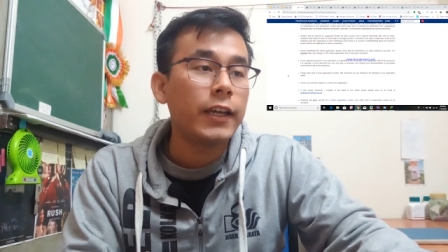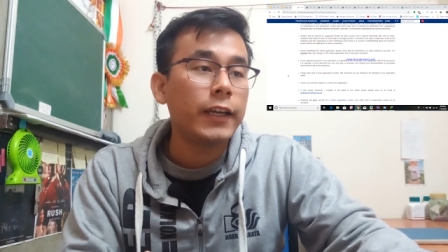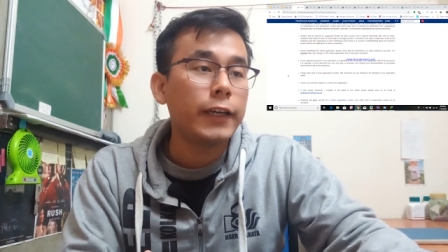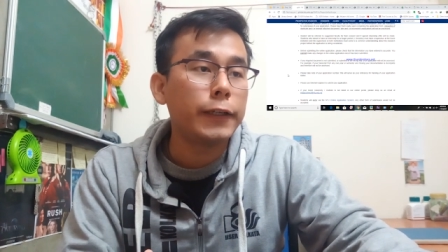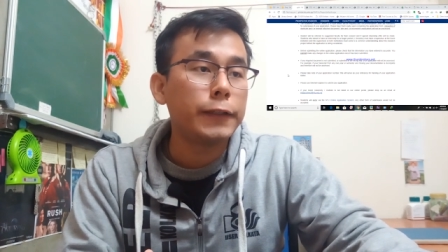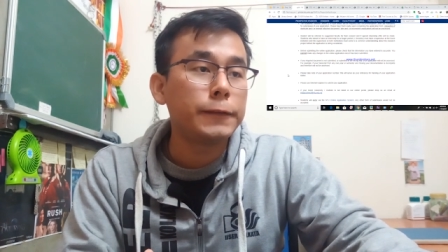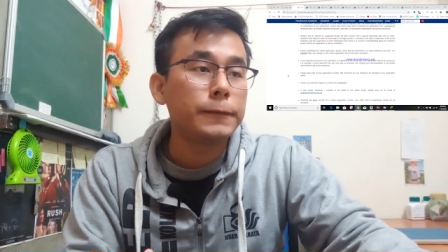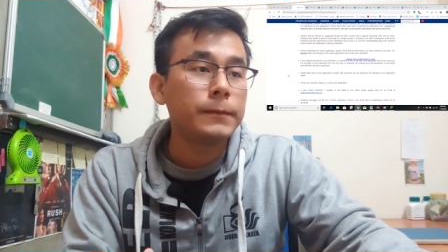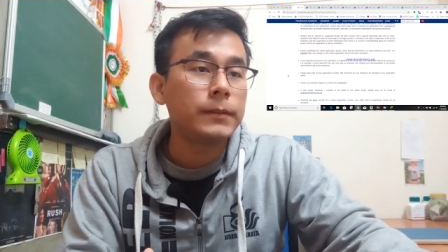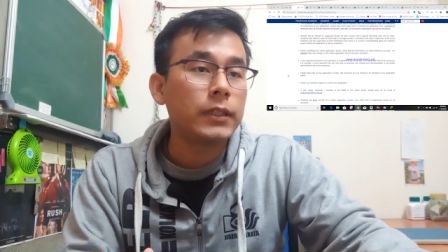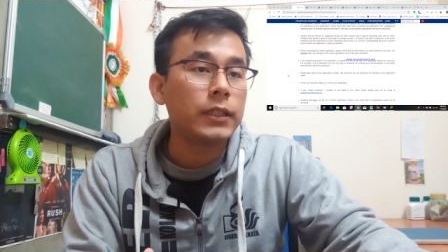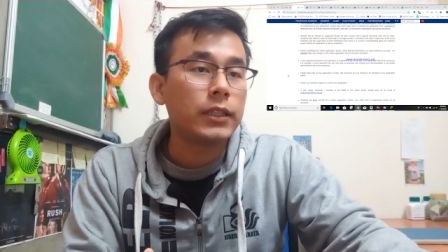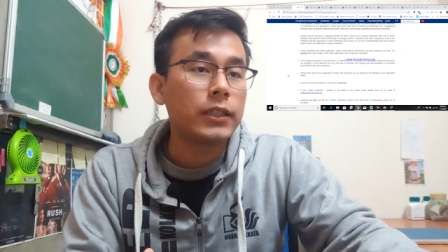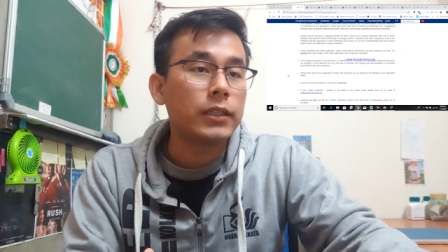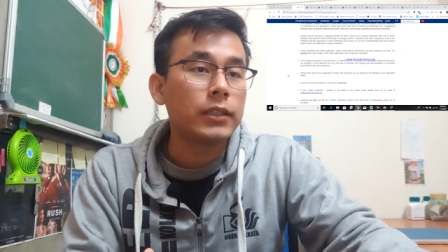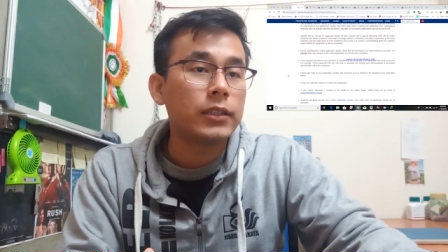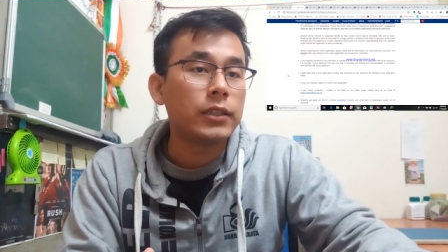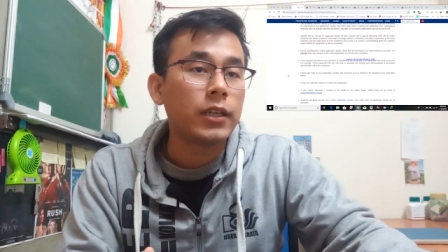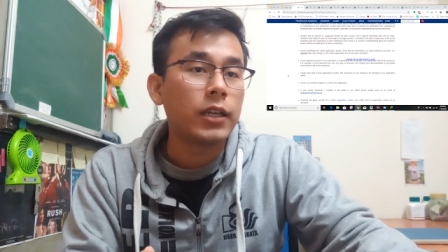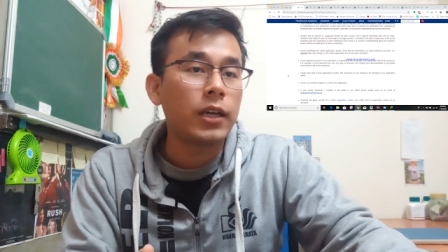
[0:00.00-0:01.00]
And
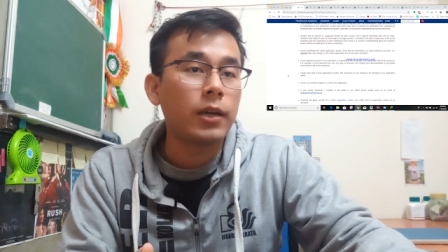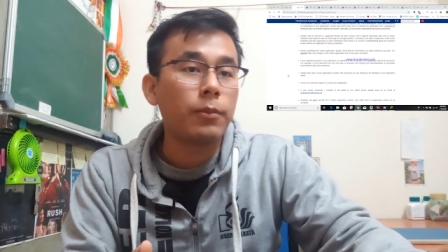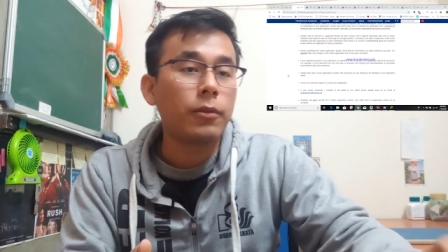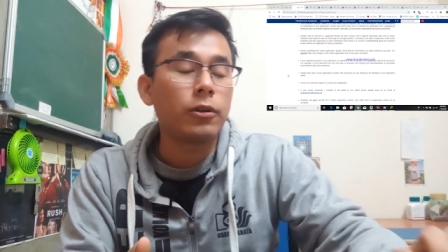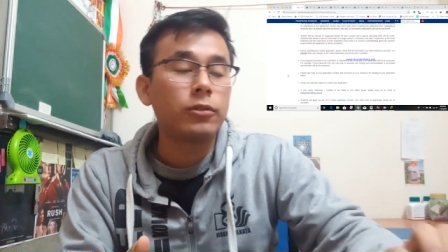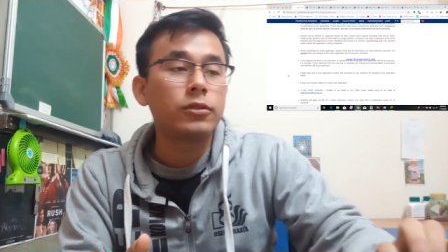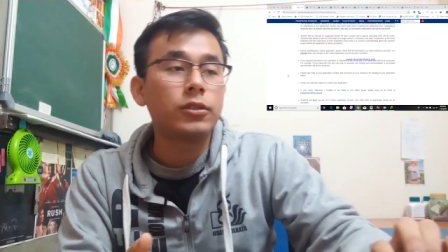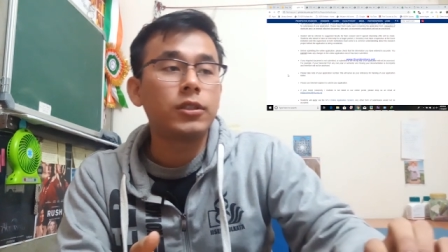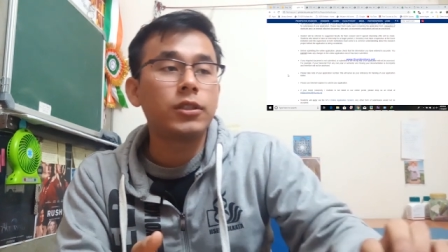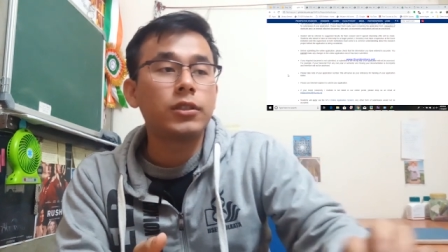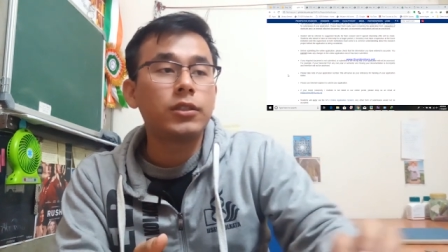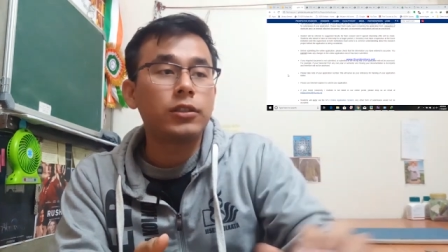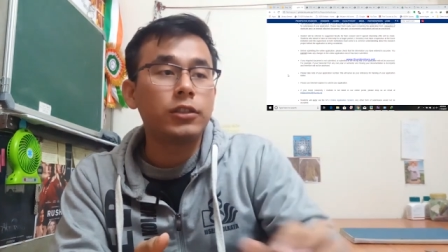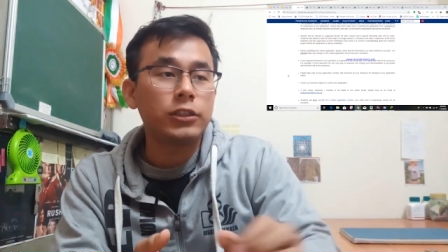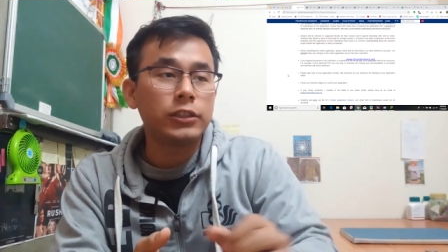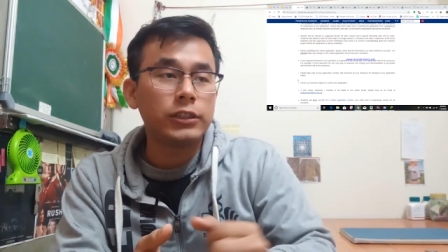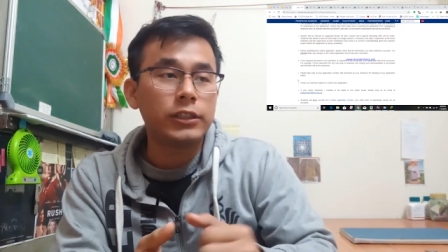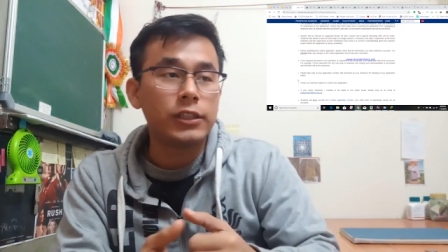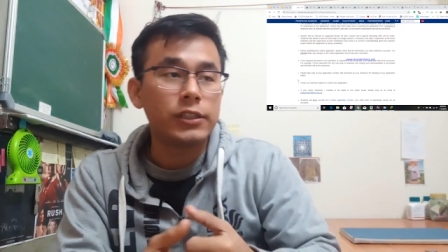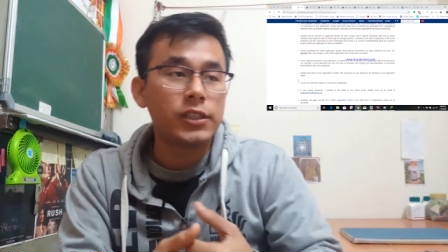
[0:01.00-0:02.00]
about the
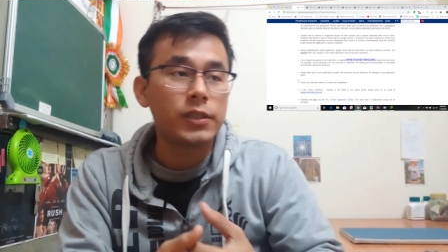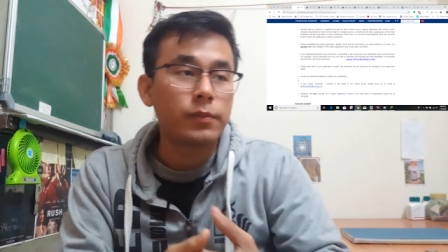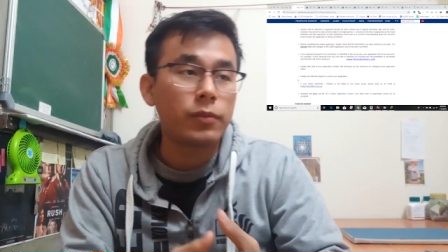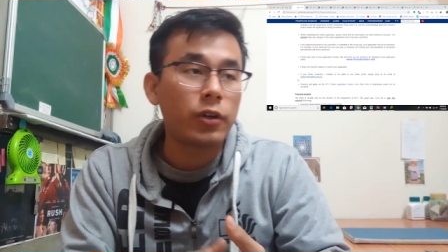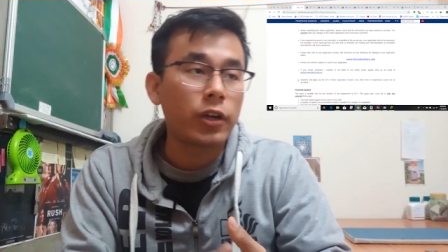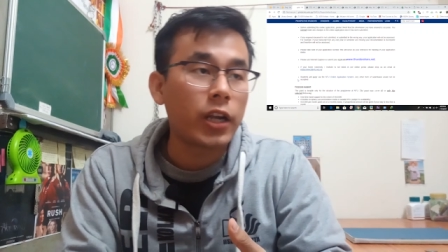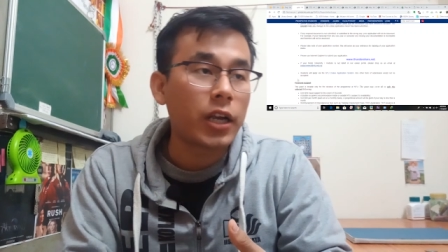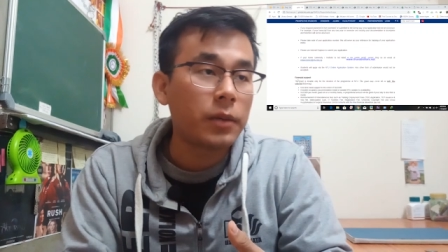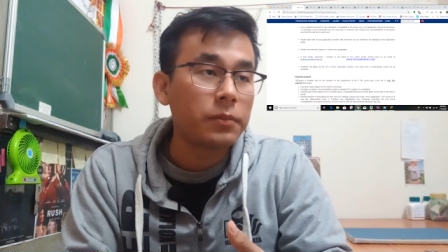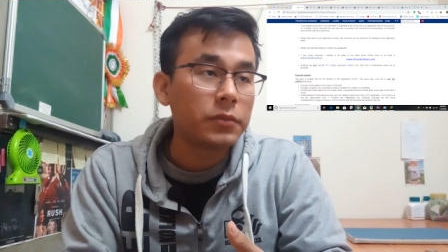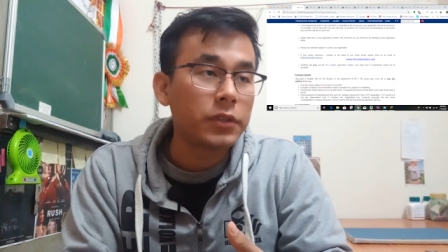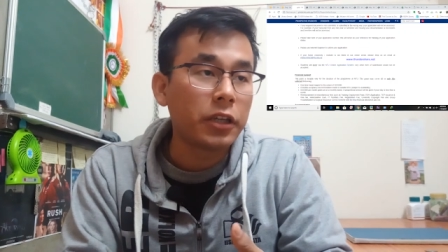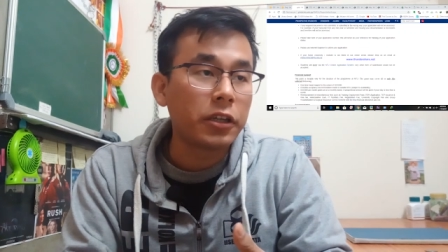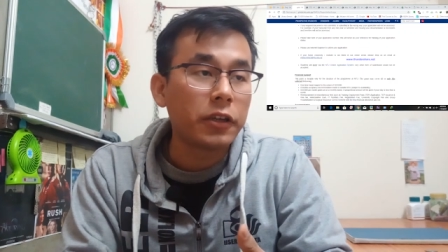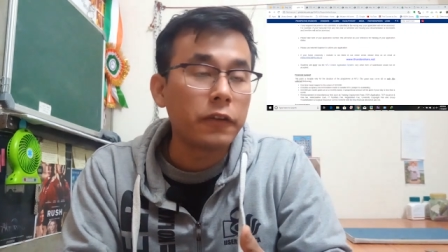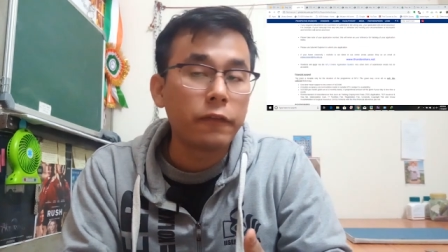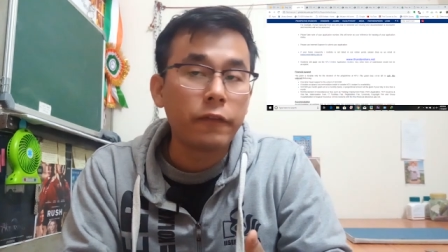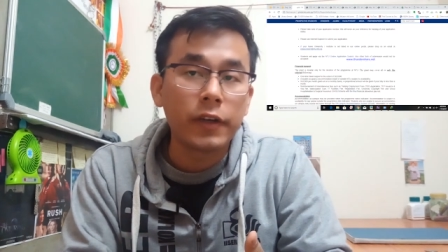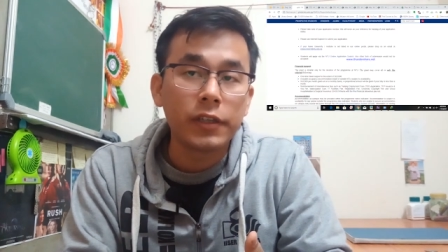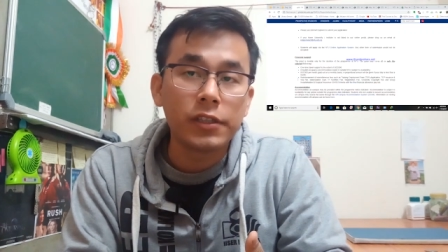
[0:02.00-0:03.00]
internship program,
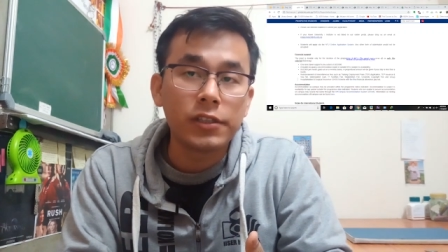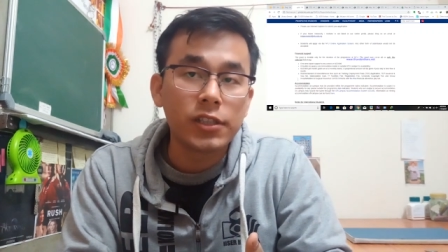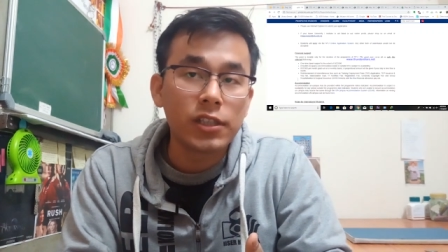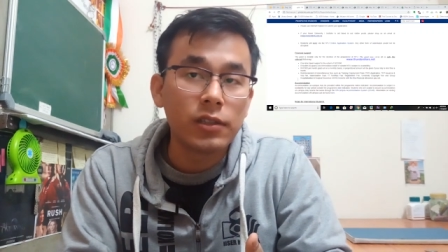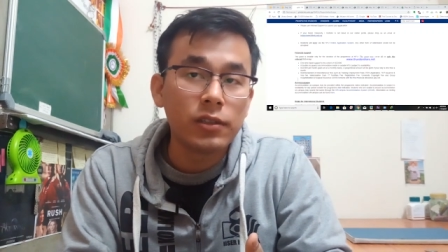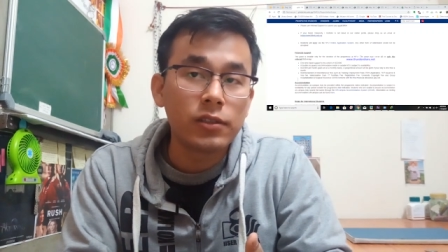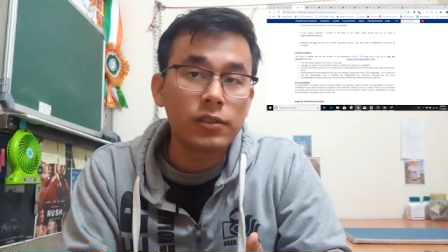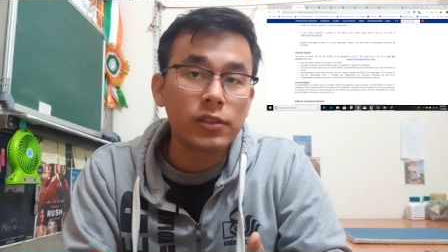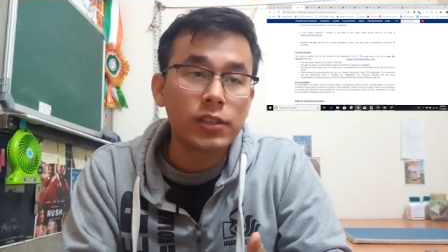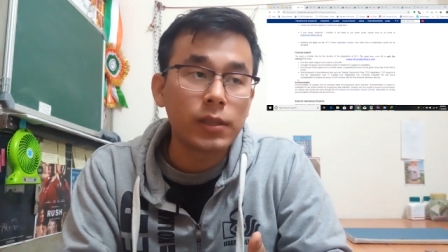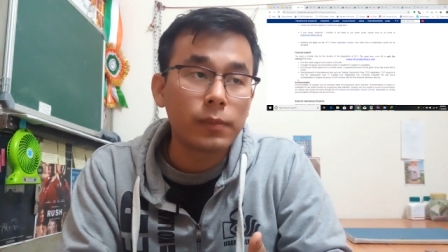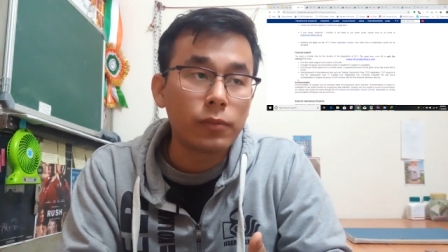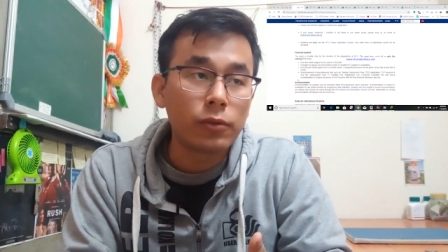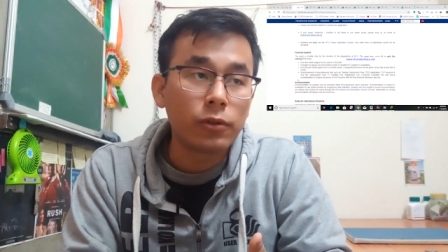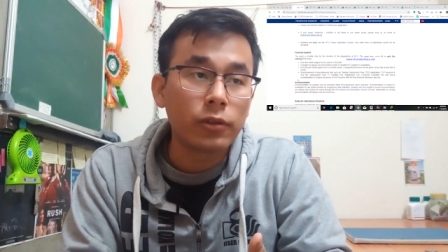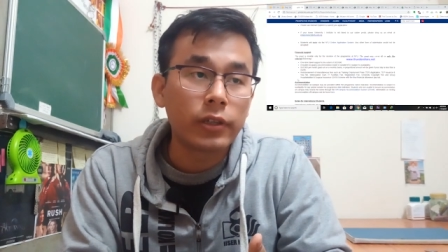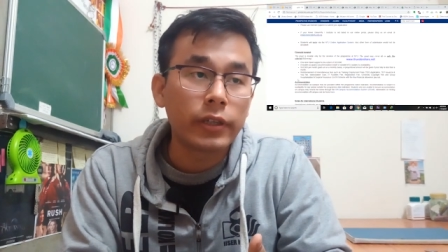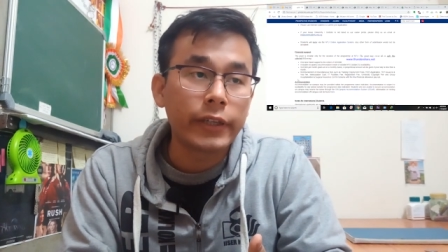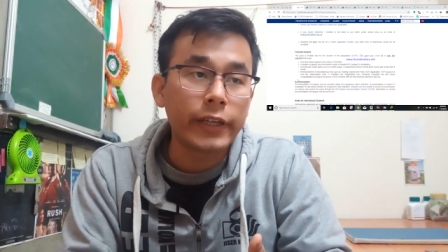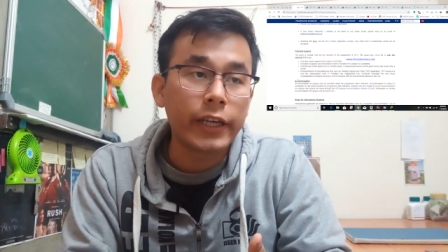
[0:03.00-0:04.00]
they give financial support,